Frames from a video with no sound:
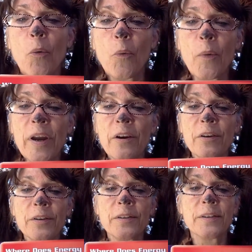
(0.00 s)

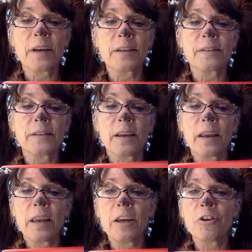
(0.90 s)
Where does
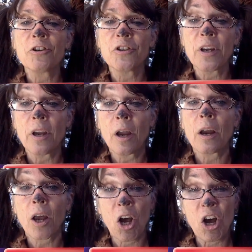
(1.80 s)
energy
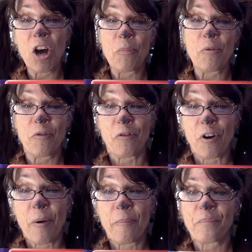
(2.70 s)
come
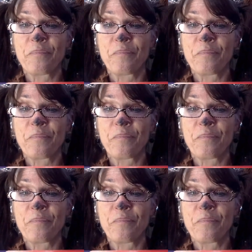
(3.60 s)
from?